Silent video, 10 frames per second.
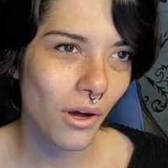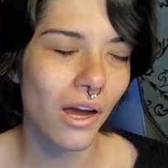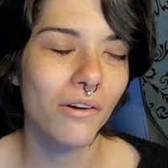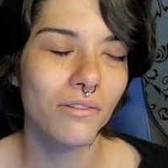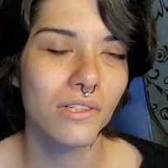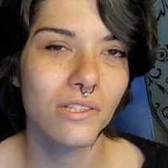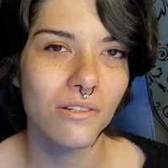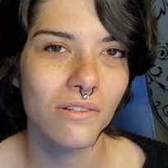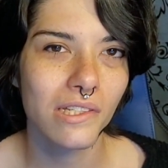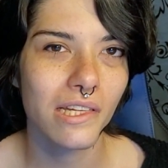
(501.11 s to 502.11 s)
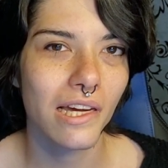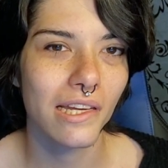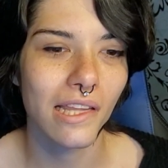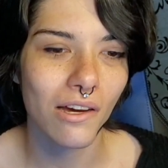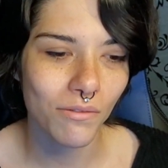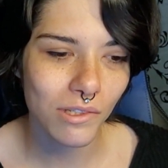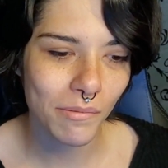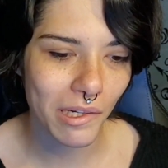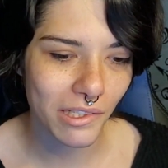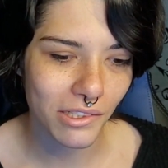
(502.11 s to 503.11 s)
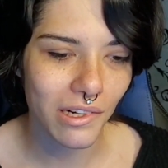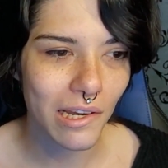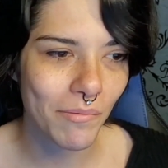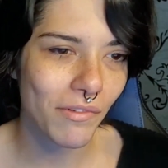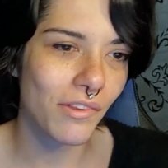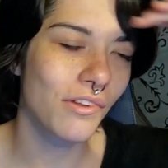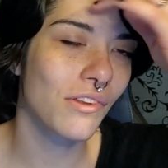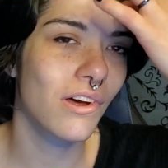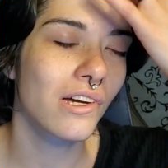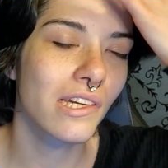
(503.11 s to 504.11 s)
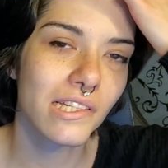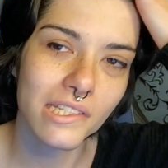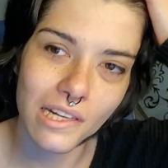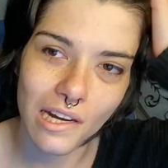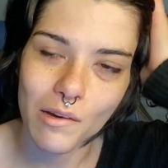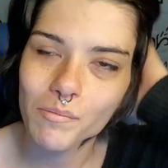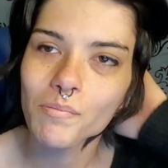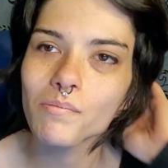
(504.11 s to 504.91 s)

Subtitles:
I was so excited. That was my dream for the longest time.